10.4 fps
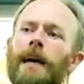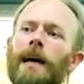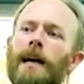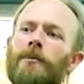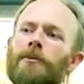
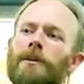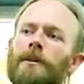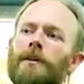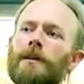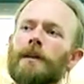
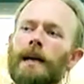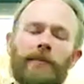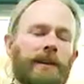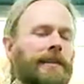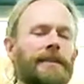
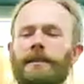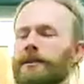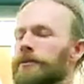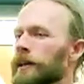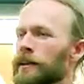Everything's
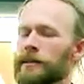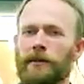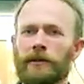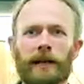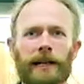due then
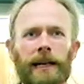too. Like